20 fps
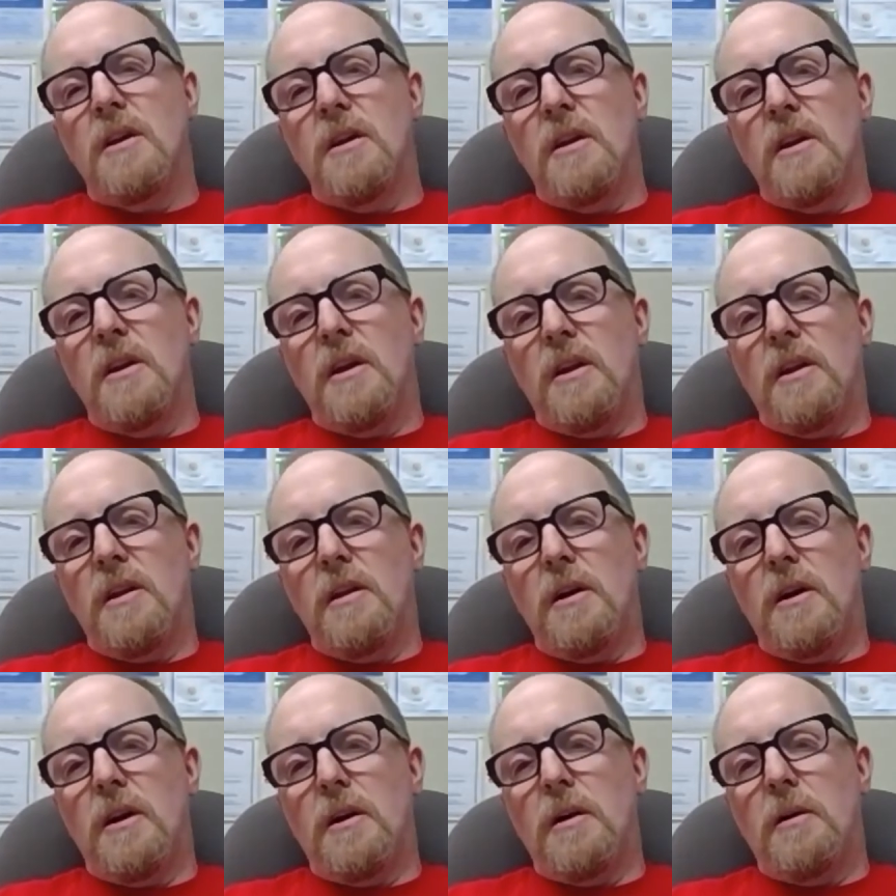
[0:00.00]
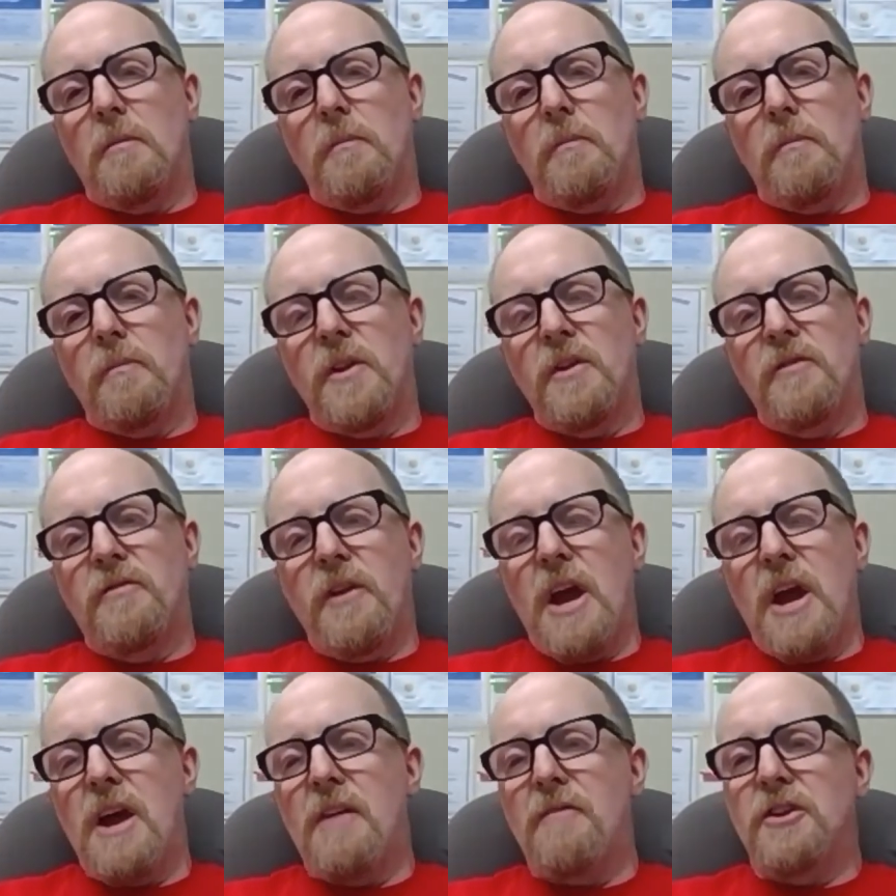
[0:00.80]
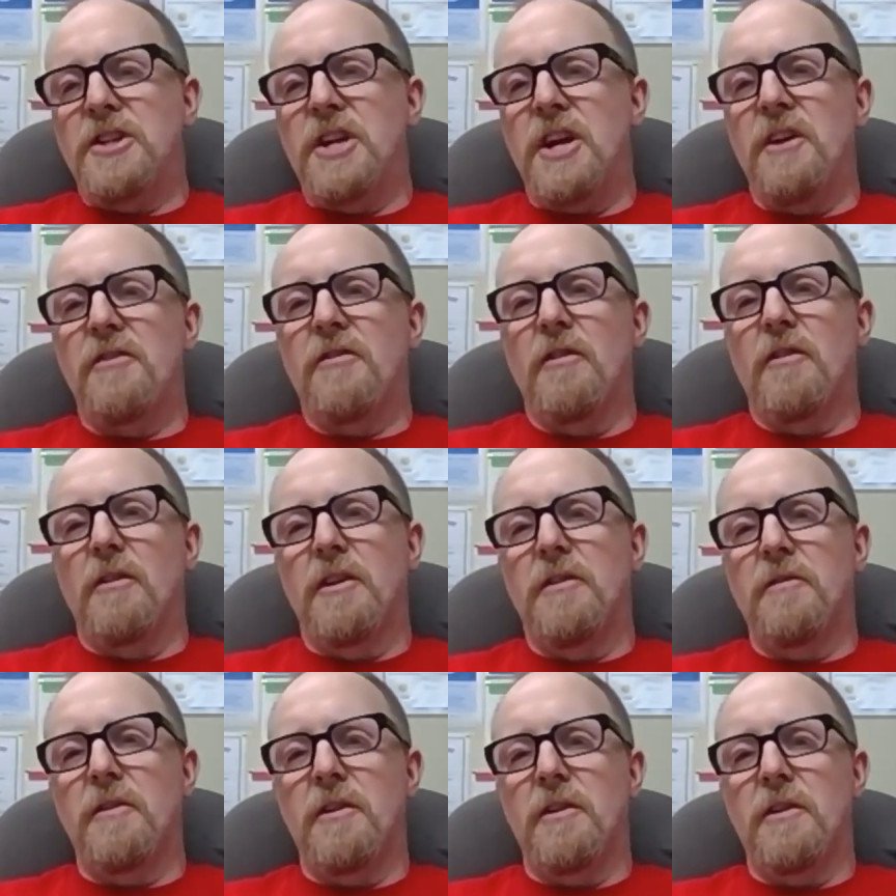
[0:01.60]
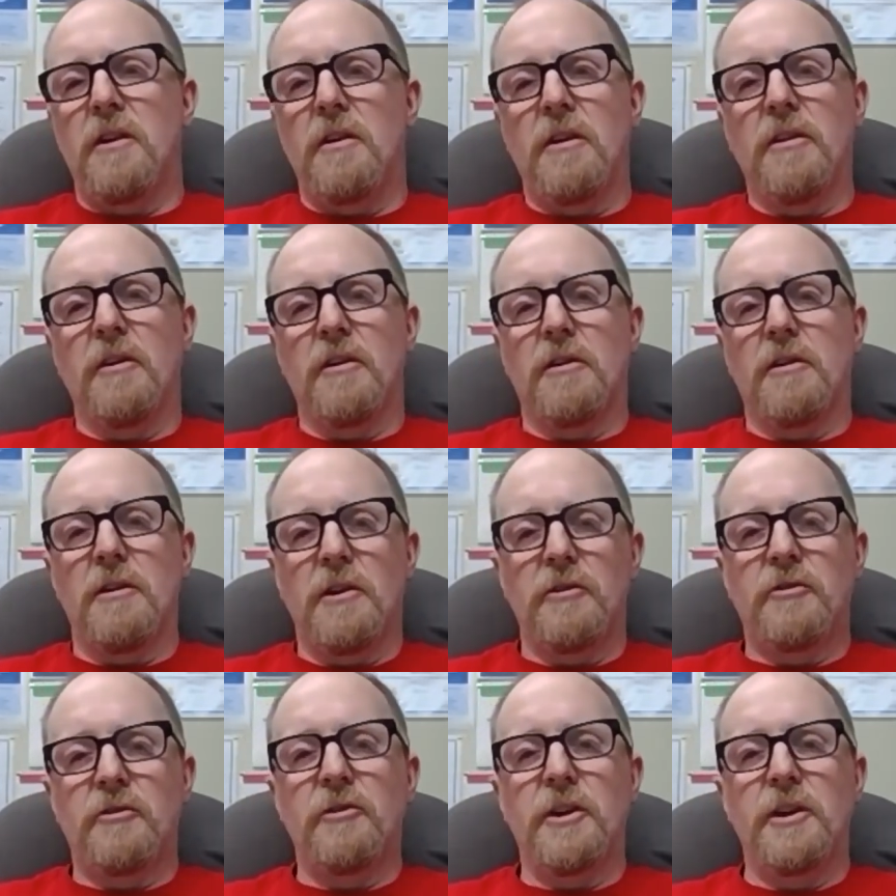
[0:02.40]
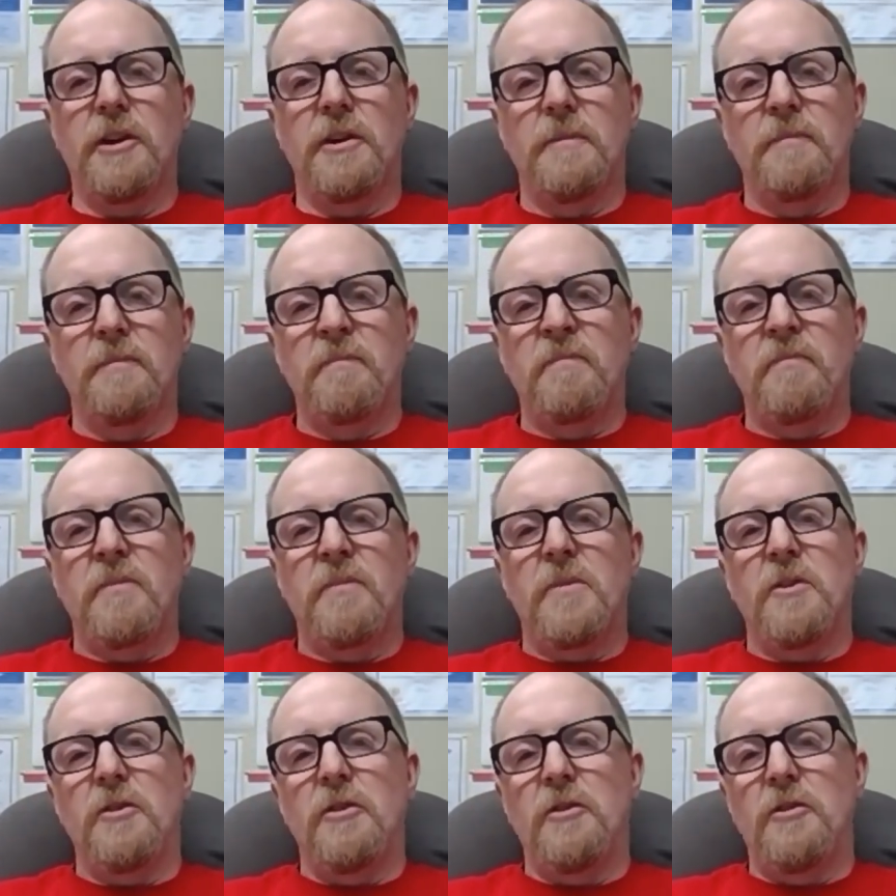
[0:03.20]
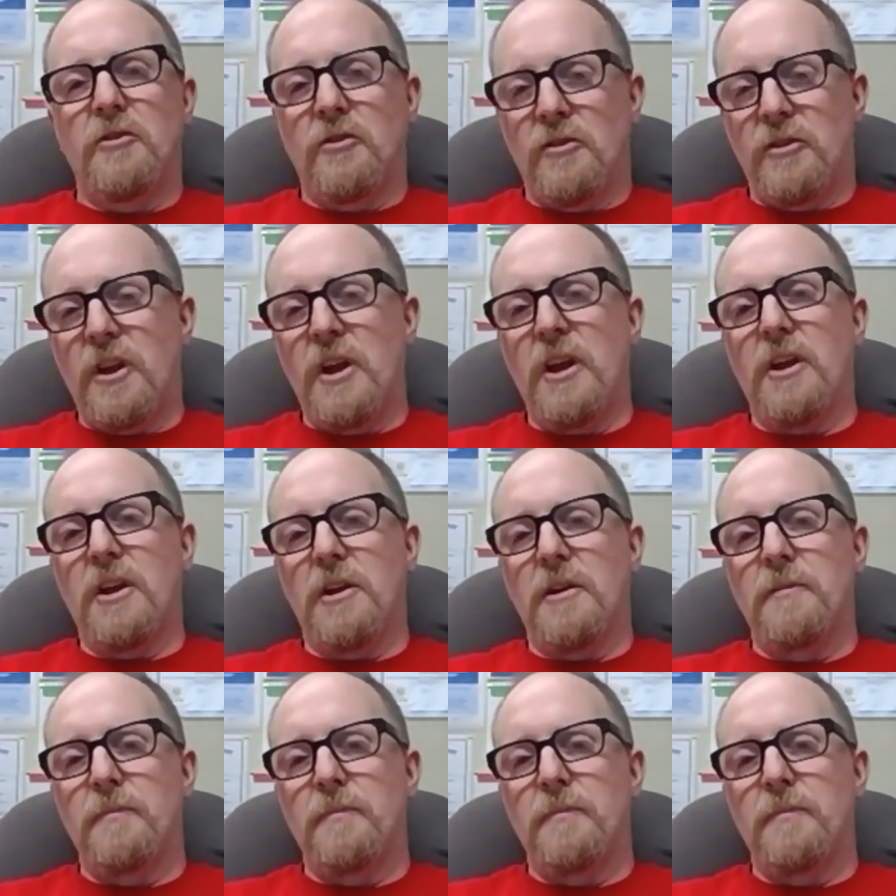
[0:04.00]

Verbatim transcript: And uh, if you have a chance to live in another country, you should take it.